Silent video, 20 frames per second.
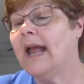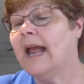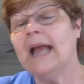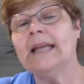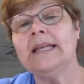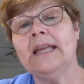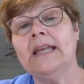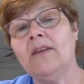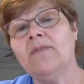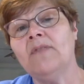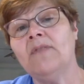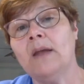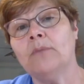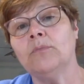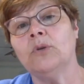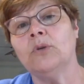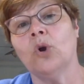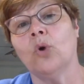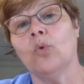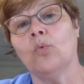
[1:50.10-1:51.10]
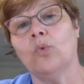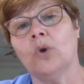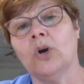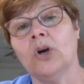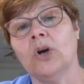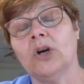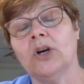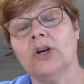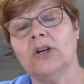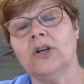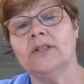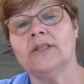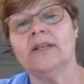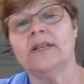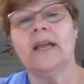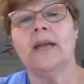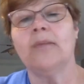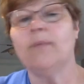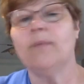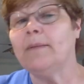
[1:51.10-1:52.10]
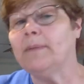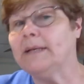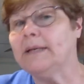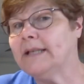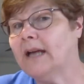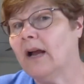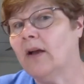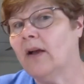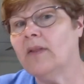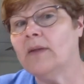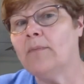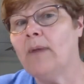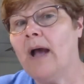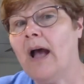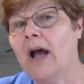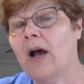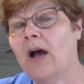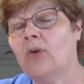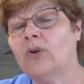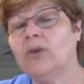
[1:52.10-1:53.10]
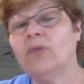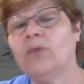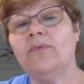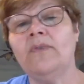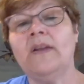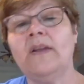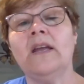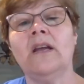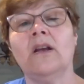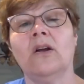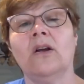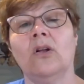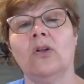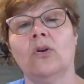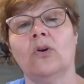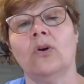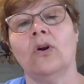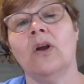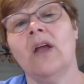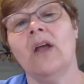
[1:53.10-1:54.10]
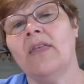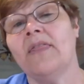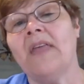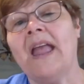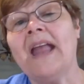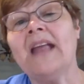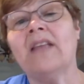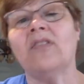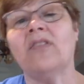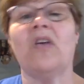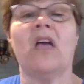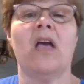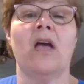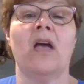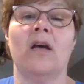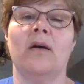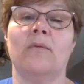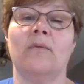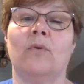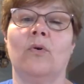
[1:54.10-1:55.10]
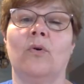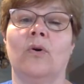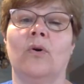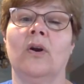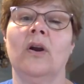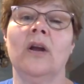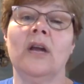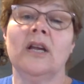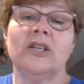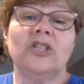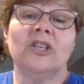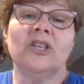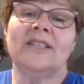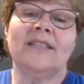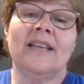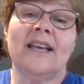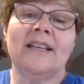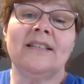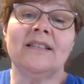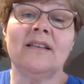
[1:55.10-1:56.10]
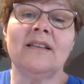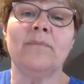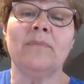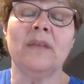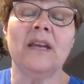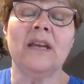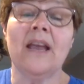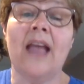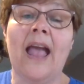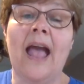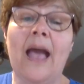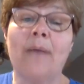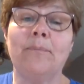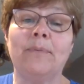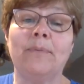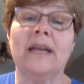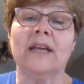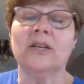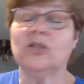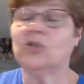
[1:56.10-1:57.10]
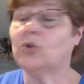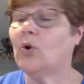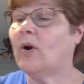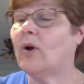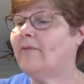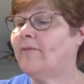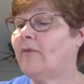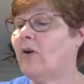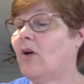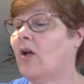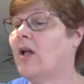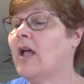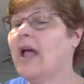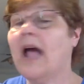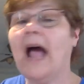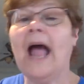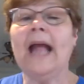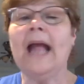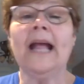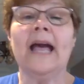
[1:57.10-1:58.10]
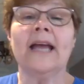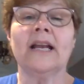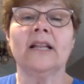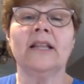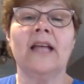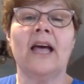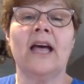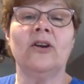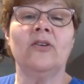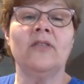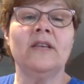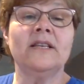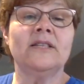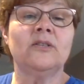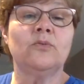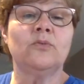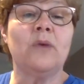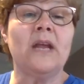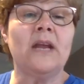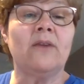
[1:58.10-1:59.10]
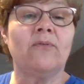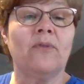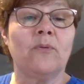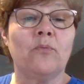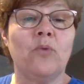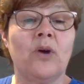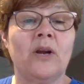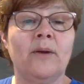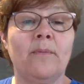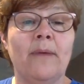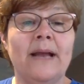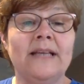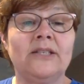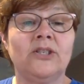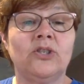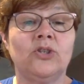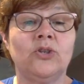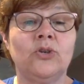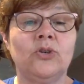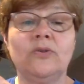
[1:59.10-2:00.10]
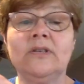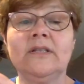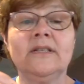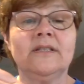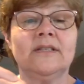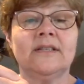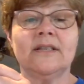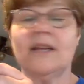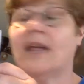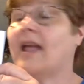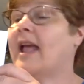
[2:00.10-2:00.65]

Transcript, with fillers: and give them your words. Maybe tell them how you feel or thank them or just say something happy and joyful. I got a letter letter this week from one of my students,